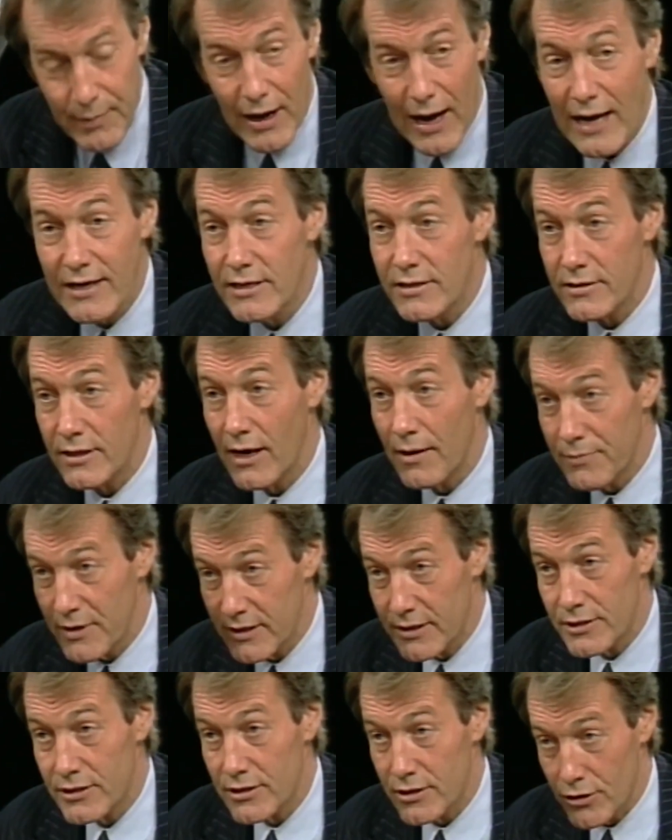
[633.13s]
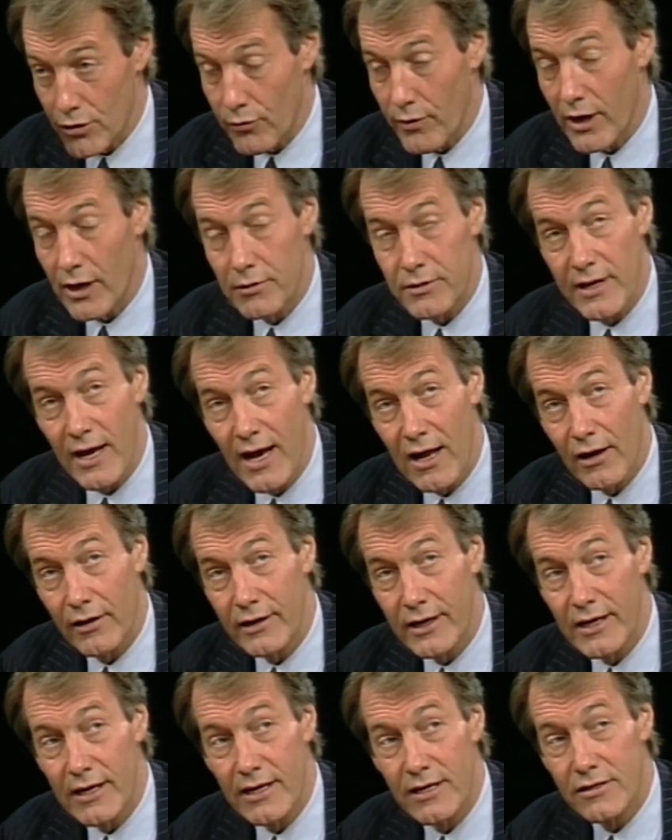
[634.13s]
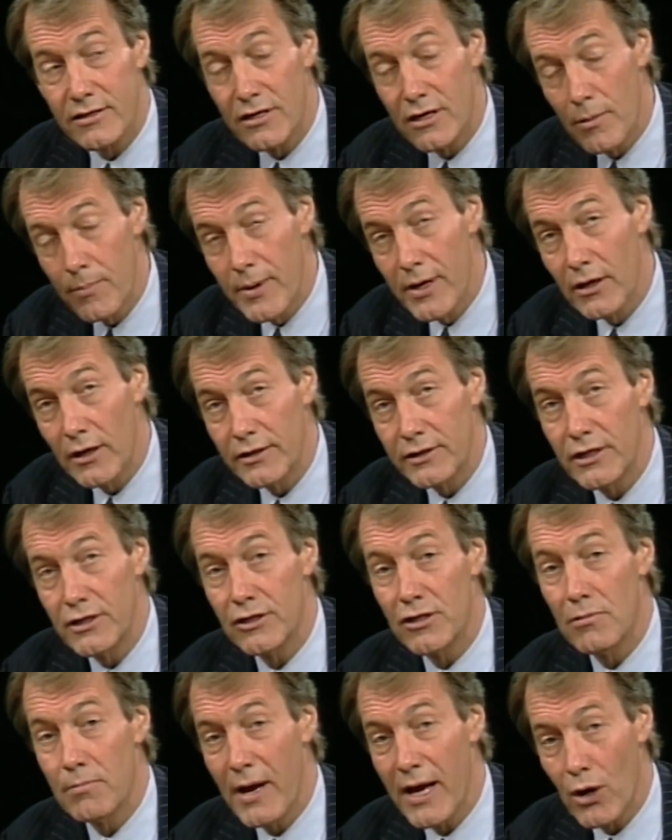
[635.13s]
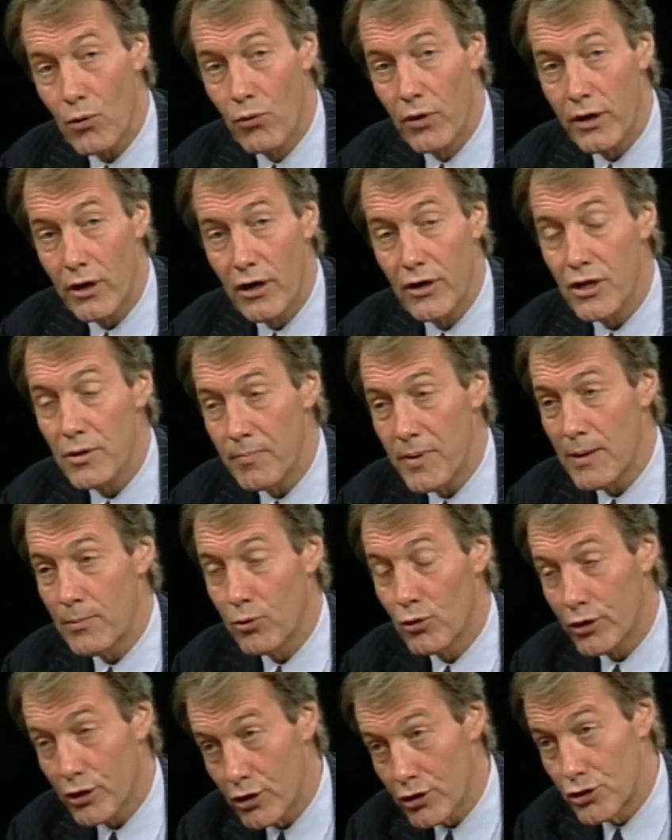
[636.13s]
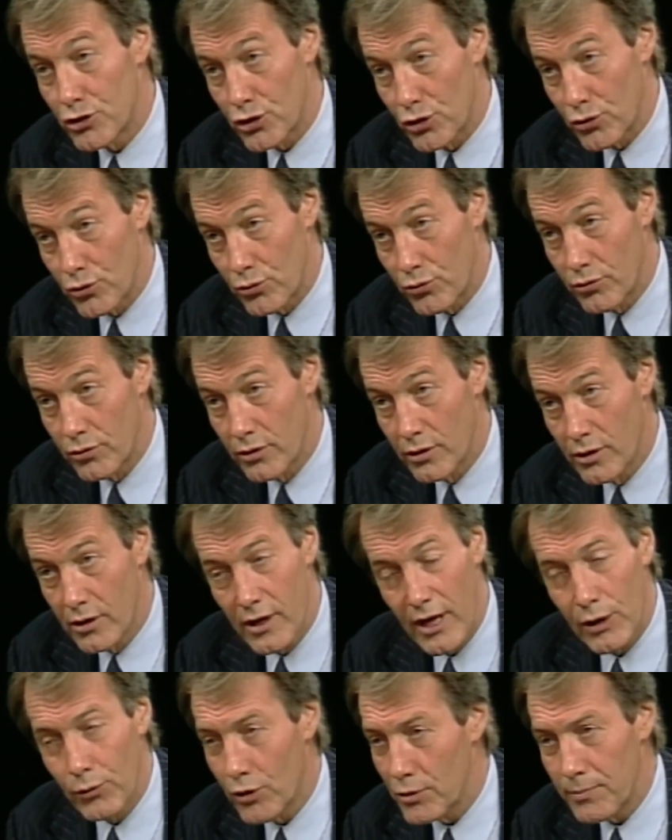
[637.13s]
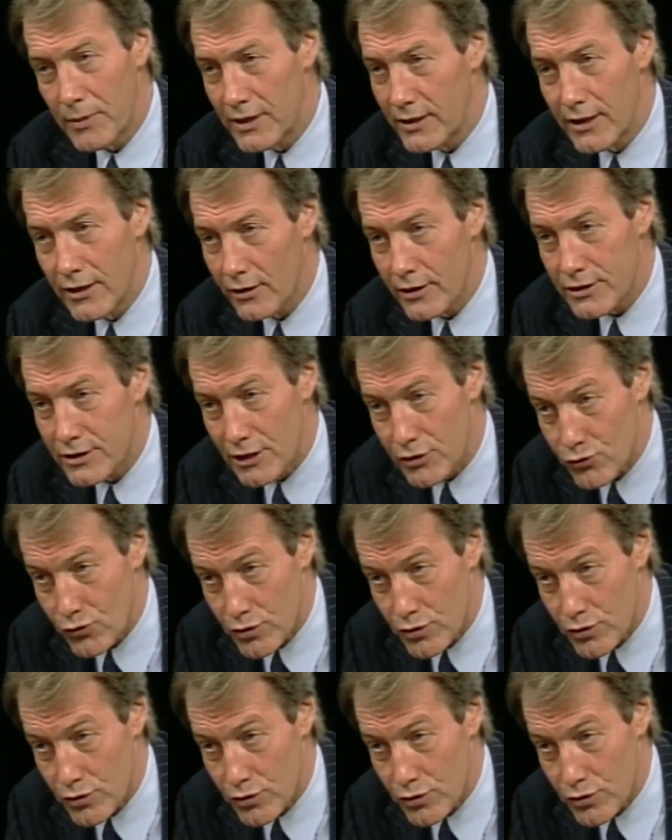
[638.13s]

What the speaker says: I mean, I think this is a rare talent. It is the ability to make what other people could do, and it wouldn't be nearly as